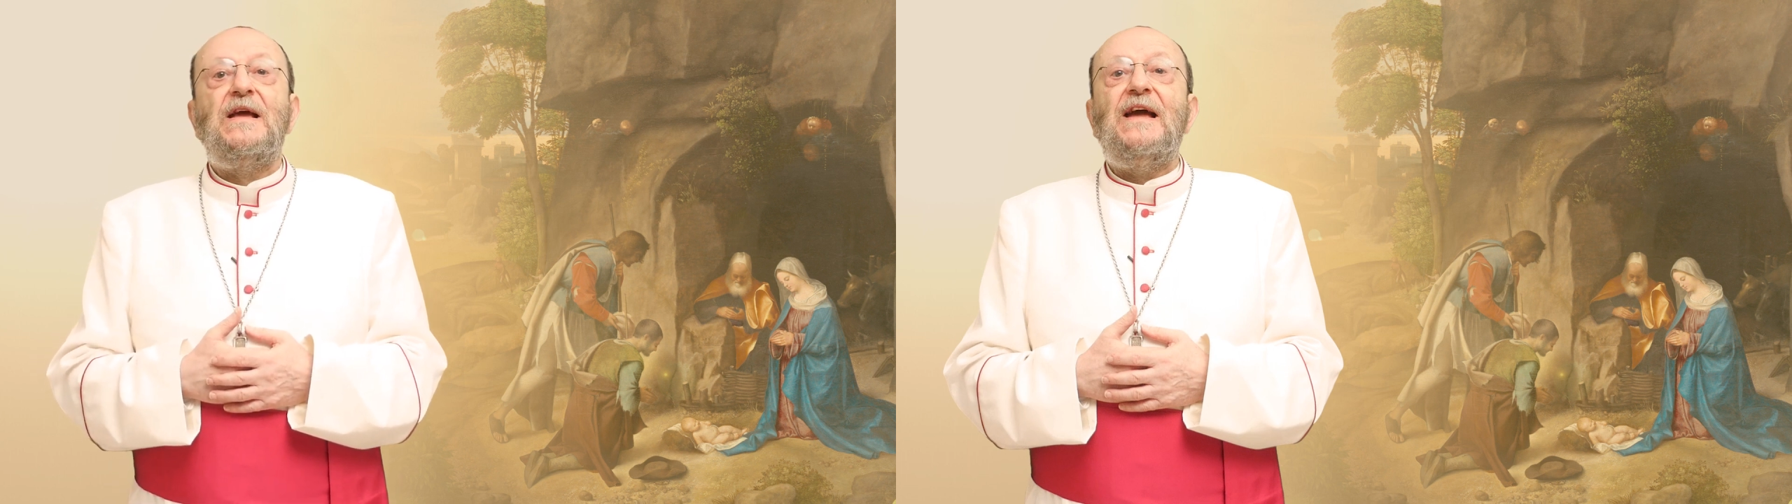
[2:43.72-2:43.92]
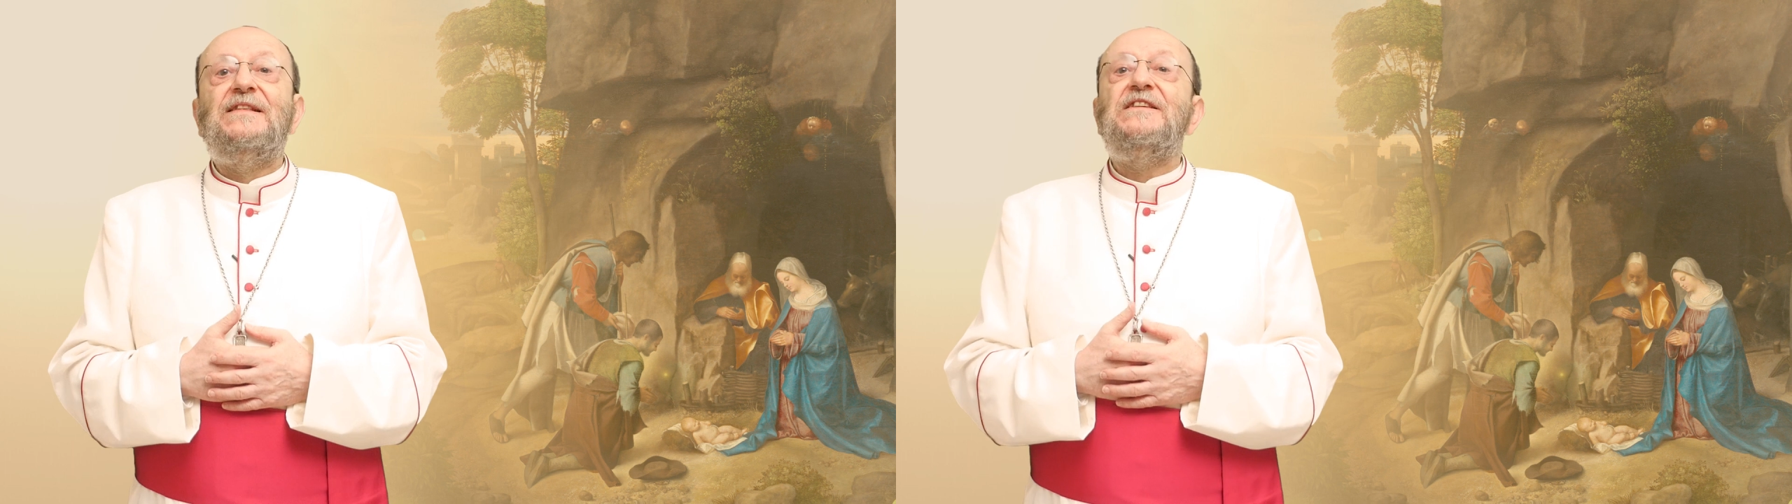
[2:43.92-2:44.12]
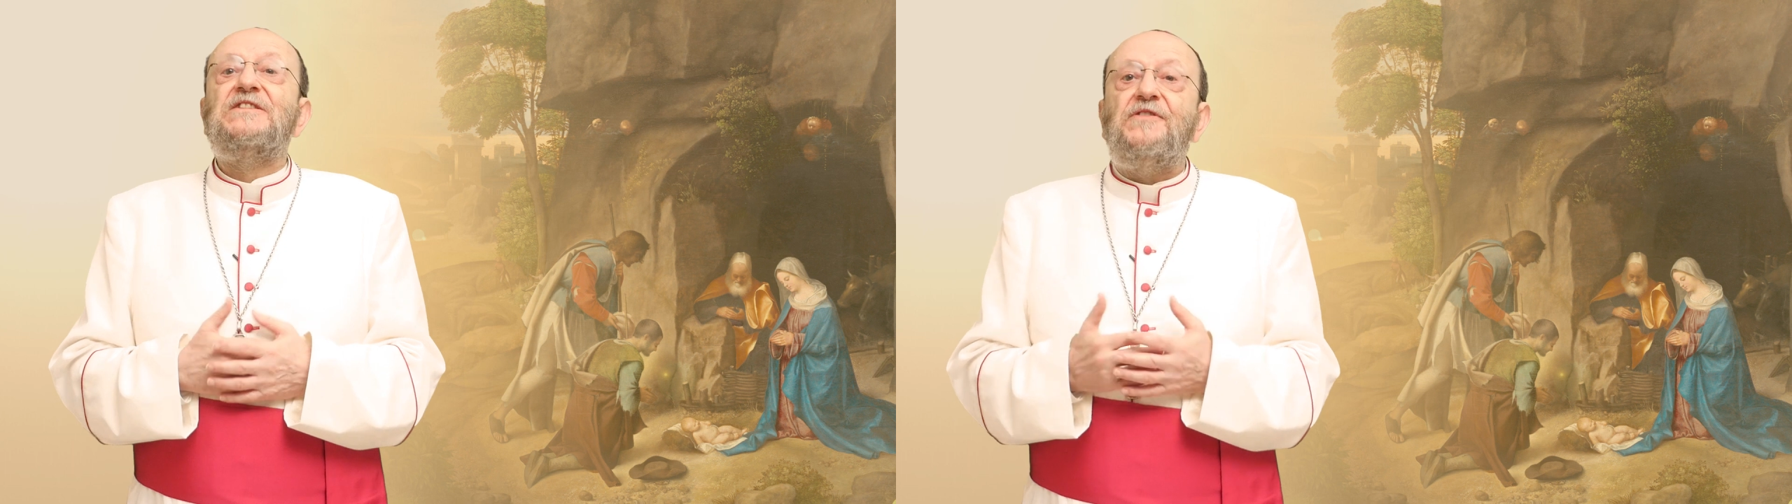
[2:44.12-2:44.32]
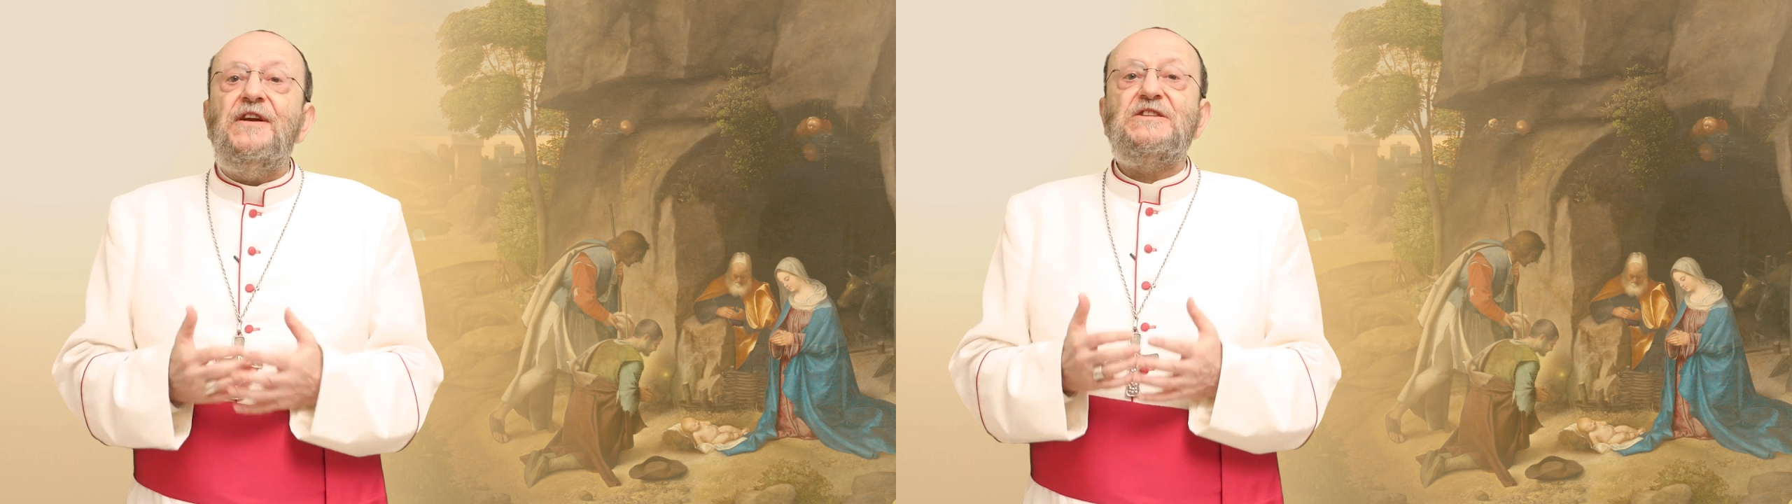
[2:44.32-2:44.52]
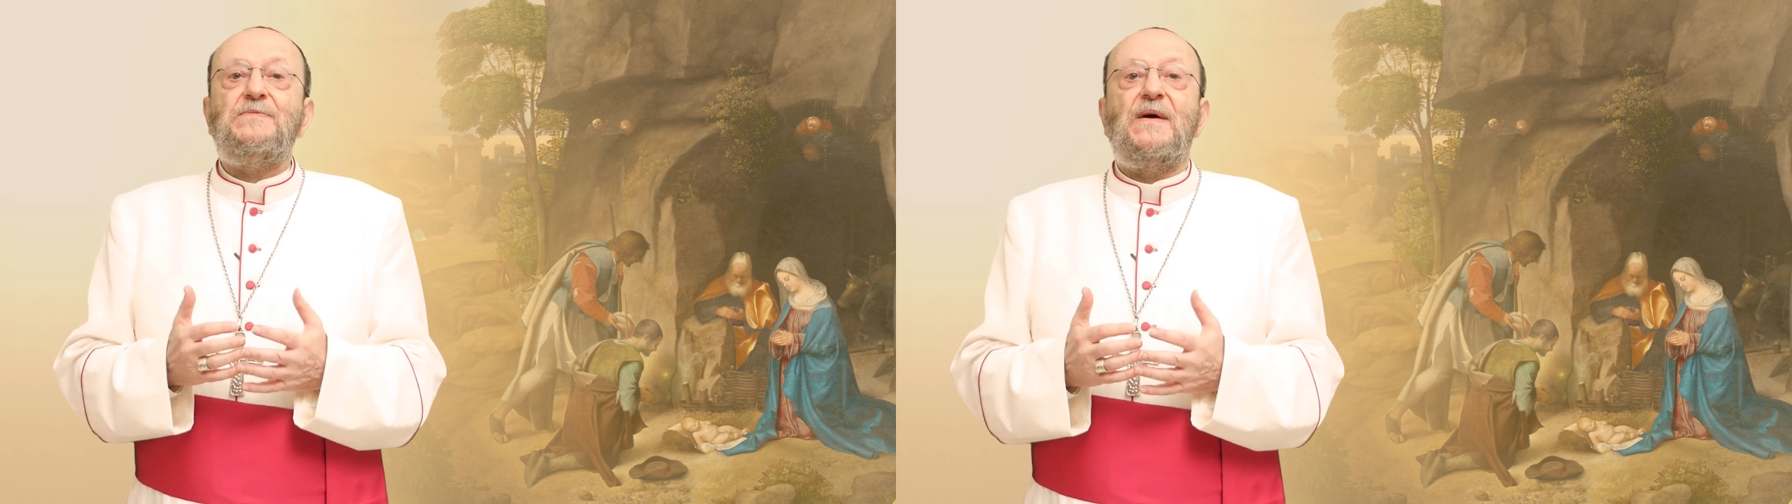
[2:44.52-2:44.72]
It is
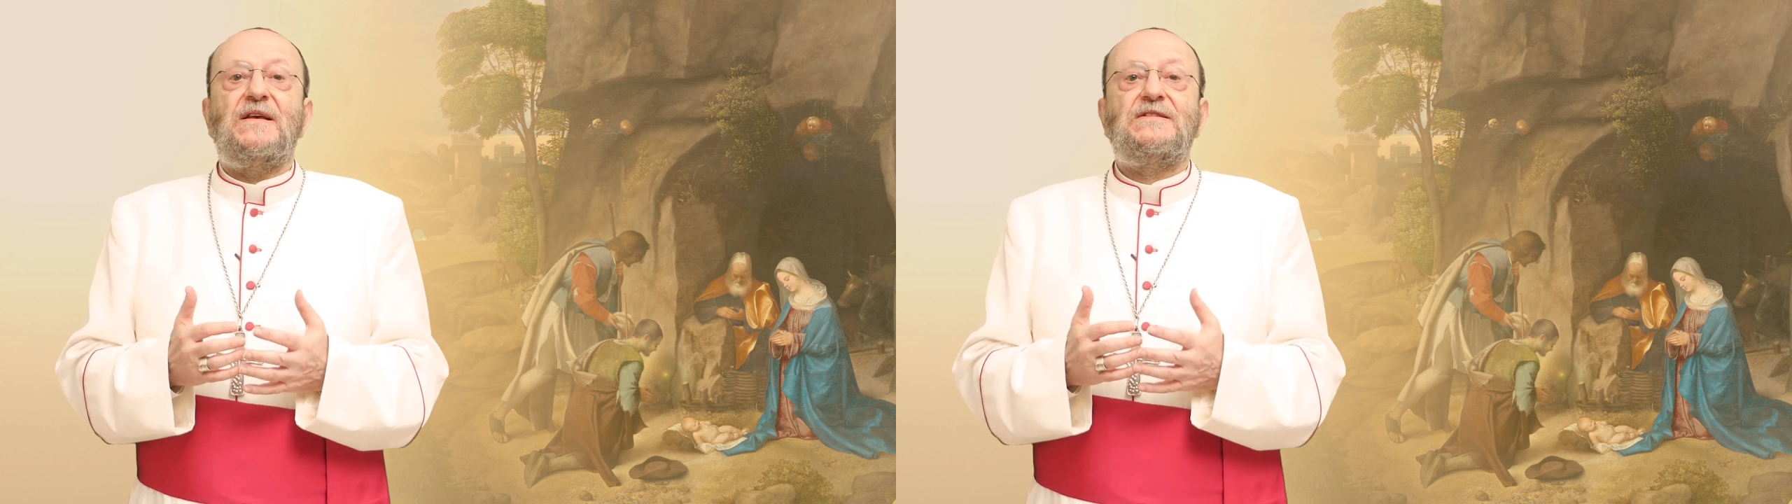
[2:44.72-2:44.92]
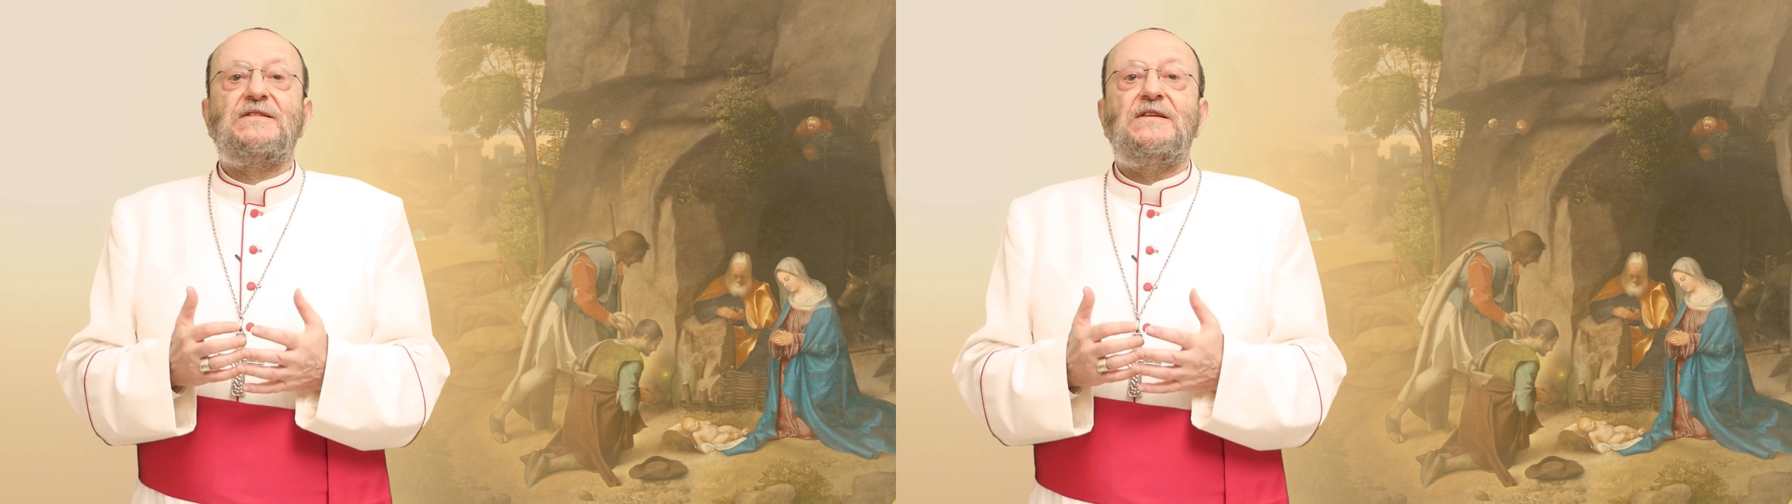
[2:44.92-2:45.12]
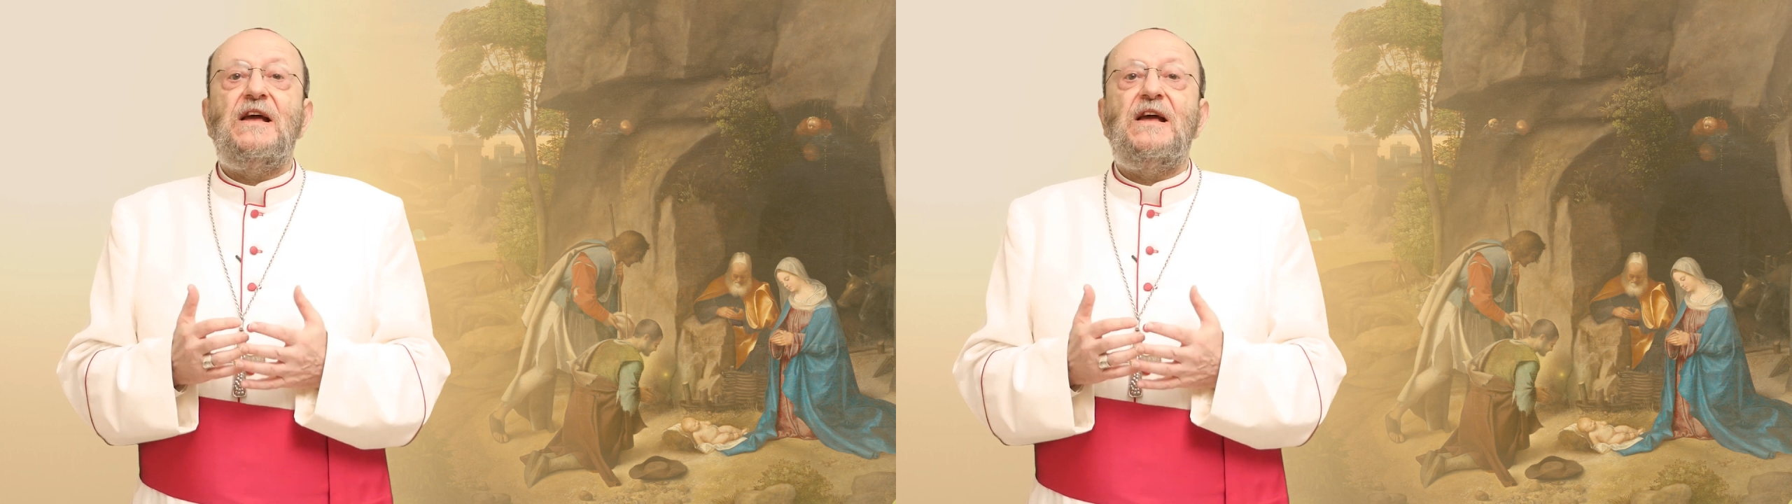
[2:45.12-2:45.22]
Christmas